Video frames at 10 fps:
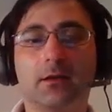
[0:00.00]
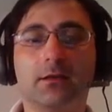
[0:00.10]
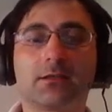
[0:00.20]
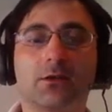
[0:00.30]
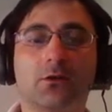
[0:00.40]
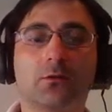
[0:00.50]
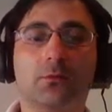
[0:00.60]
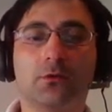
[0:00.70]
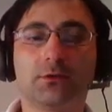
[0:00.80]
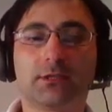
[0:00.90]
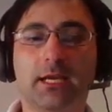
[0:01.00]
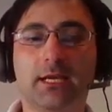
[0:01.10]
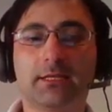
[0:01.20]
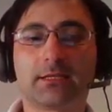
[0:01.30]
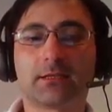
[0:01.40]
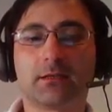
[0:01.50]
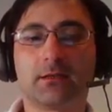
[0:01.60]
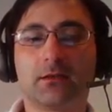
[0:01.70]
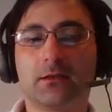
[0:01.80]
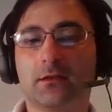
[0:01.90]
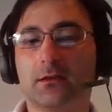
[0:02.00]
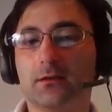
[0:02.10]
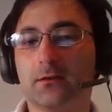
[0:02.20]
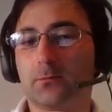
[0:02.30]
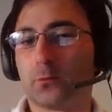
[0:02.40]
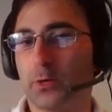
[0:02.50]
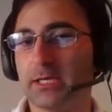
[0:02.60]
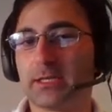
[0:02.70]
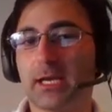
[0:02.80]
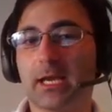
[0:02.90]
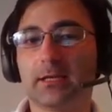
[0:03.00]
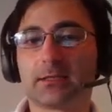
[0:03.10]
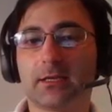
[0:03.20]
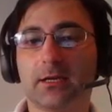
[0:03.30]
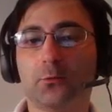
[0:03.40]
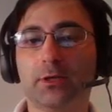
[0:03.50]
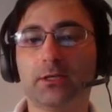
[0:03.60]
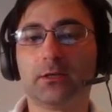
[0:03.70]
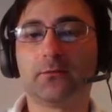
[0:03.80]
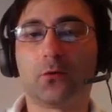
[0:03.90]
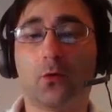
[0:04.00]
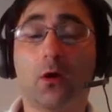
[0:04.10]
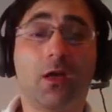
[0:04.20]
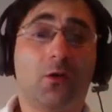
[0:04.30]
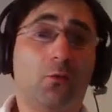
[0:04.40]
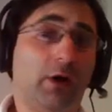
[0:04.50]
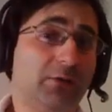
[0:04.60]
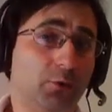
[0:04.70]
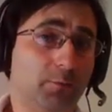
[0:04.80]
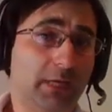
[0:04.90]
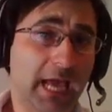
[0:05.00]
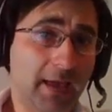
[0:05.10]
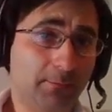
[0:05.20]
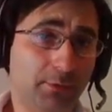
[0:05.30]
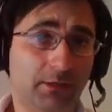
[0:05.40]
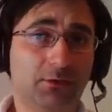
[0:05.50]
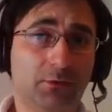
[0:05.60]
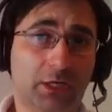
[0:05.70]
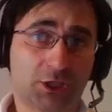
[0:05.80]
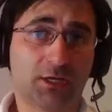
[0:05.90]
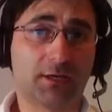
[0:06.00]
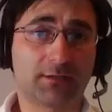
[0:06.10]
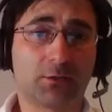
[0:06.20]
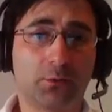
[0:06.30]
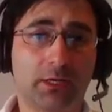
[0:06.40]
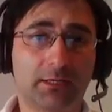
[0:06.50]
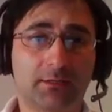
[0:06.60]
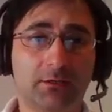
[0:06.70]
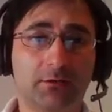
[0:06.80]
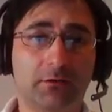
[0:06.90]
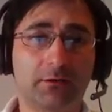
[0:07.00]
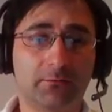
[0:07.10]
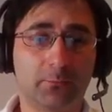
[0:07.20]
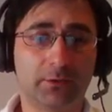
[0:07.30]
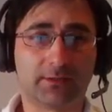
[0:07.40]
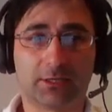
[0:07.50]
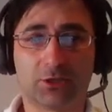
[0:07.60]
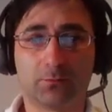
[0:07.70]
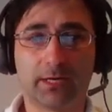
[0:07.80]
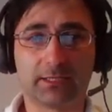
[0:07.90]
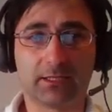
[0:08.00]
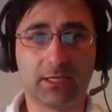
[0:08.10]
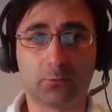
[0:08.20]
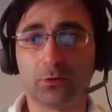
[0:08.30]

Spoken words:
So pawn takes, queen takes, and queen d4. White would be happy to exchange the queens here with such a bad king.